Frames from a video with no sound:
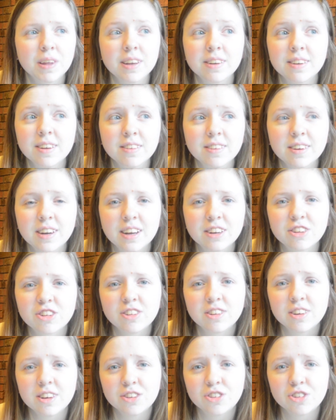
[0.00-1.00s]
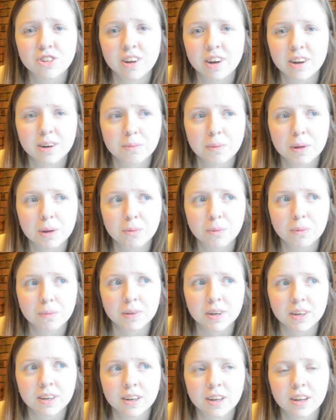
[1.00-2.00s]
It doesn't actually teach you how to be a
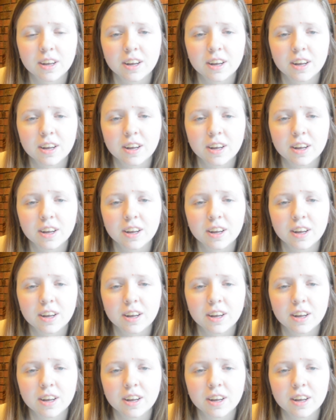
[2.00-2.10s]
woman,